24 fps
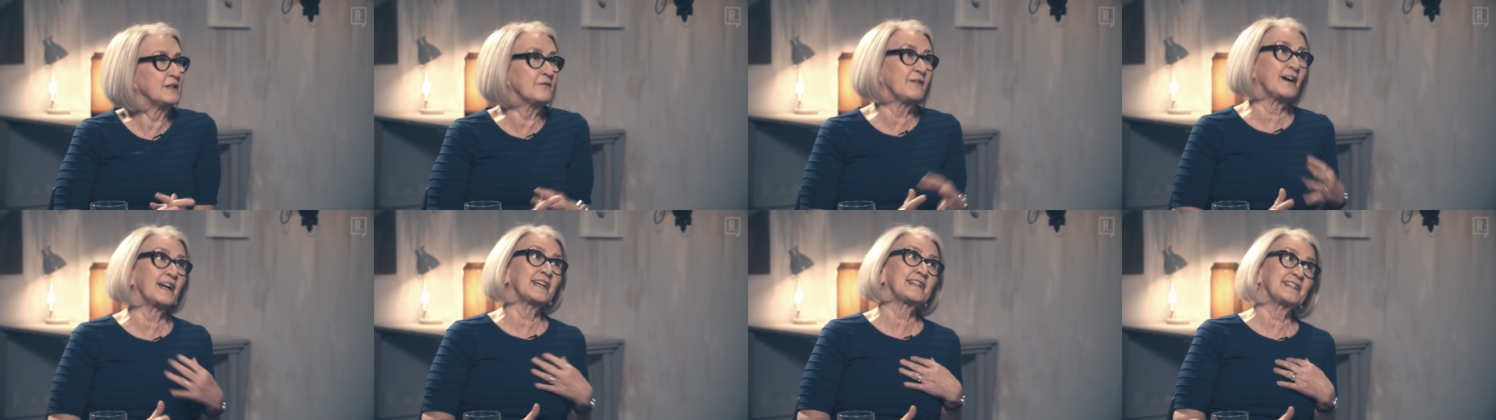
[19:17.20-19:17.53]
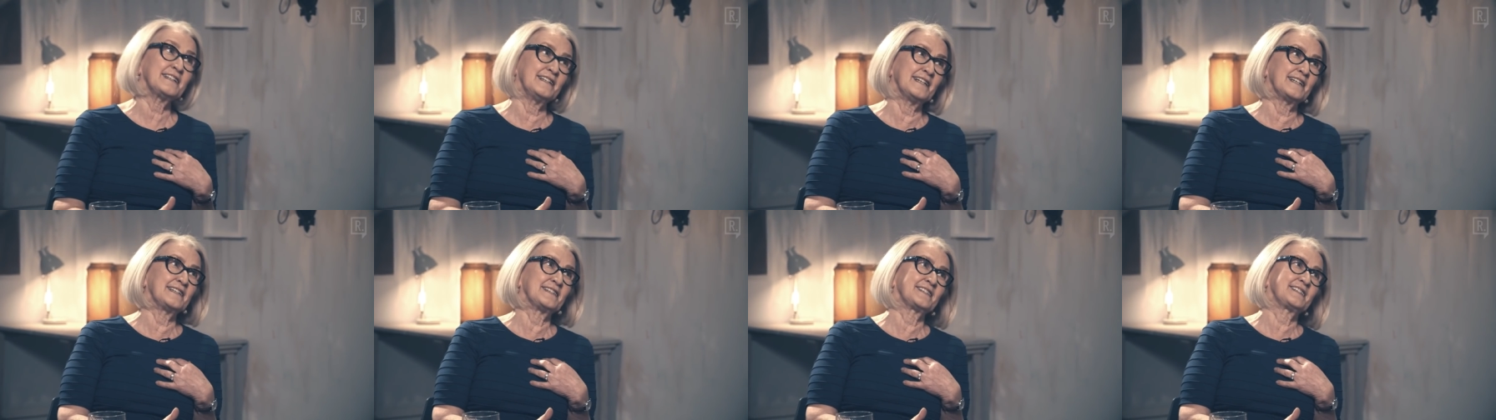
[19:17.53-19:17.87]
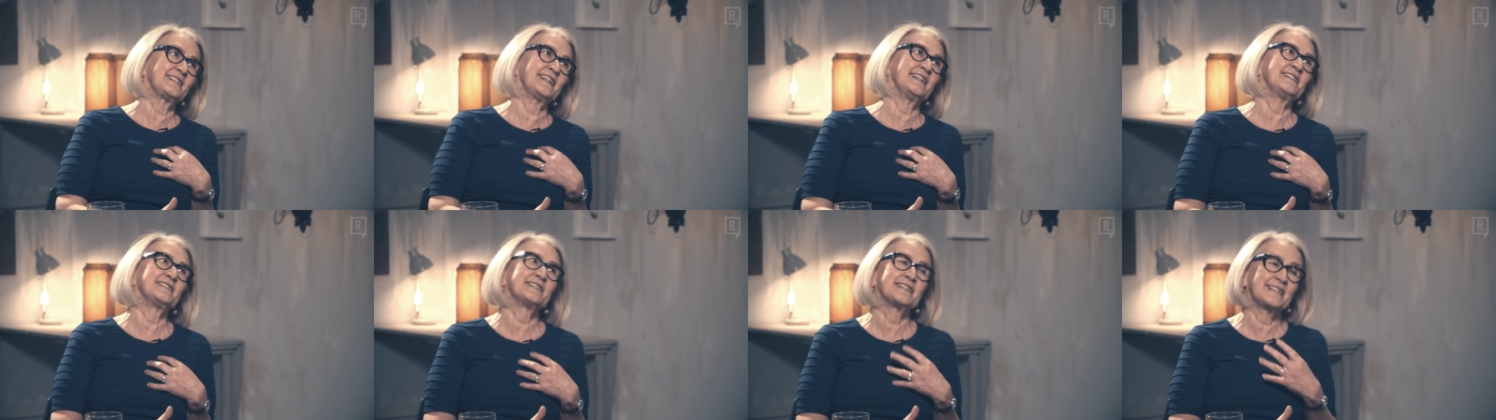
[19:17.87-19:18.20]
If I can
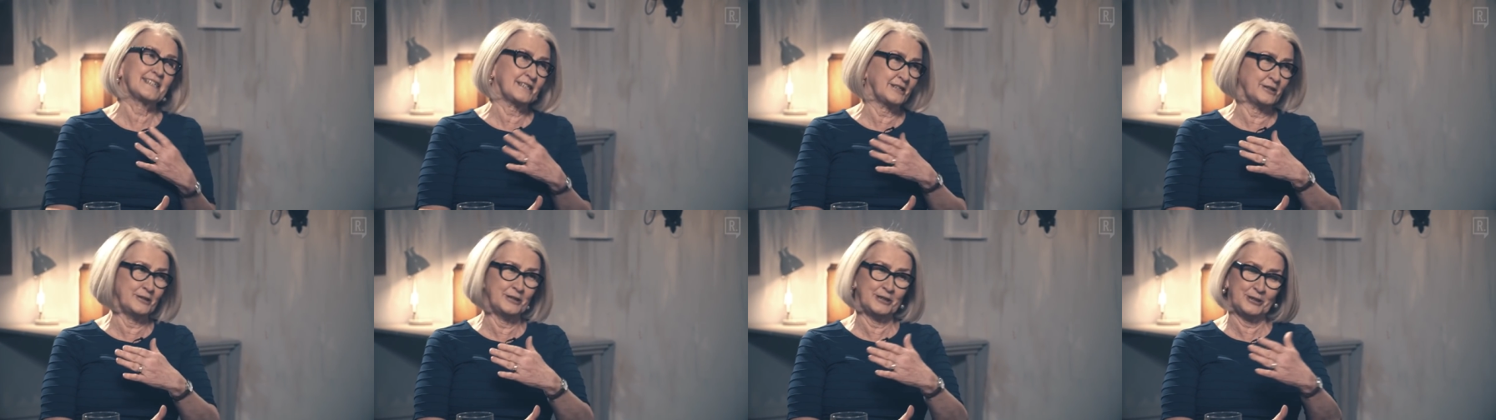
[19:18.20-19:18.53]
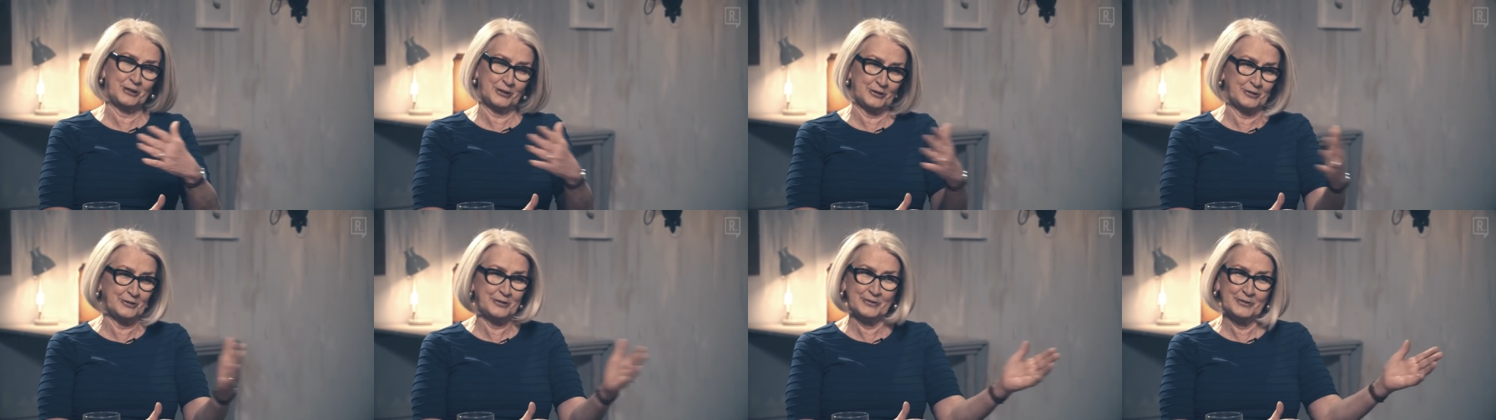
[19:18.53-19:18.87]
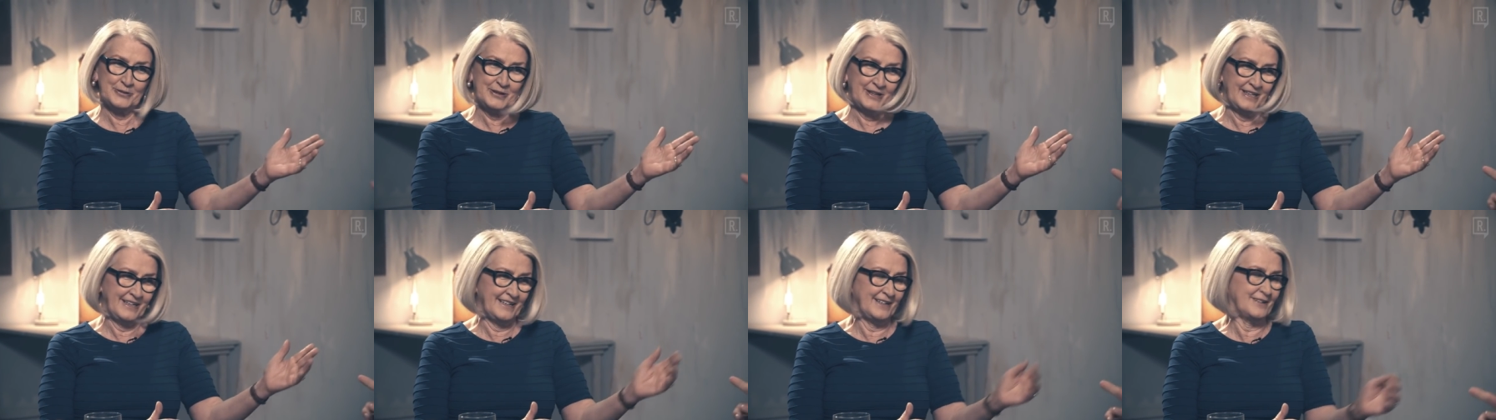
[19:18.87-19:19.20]
understand it, I can assure you
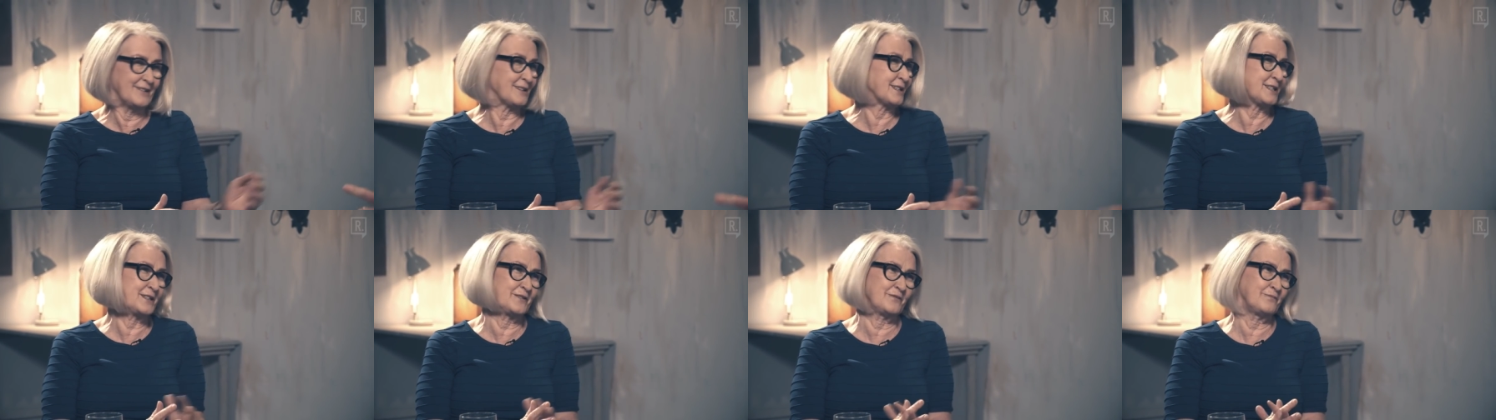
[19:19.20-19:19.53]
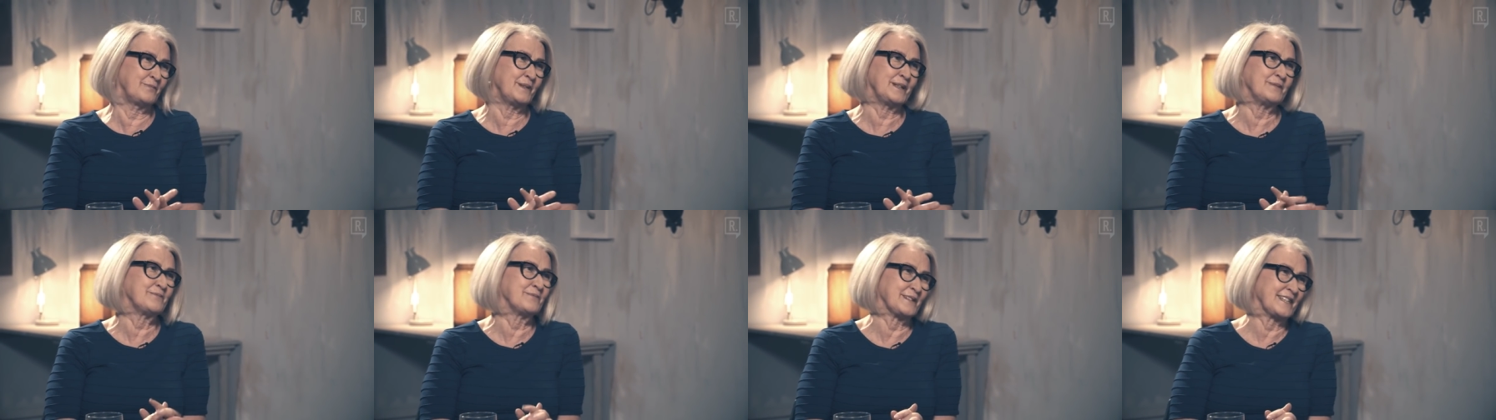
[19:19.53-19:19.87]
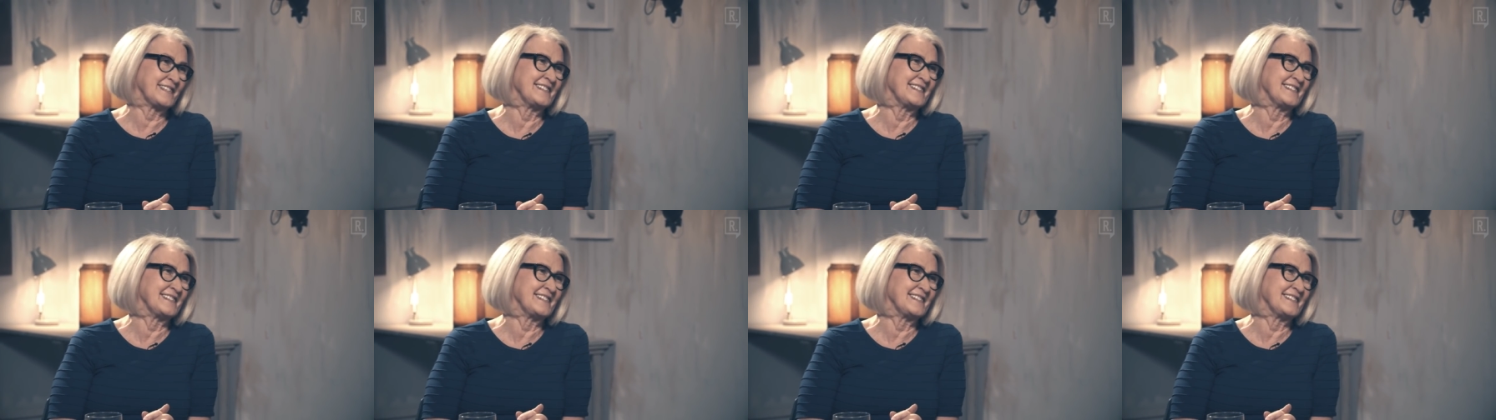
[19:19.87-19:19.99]
lots of people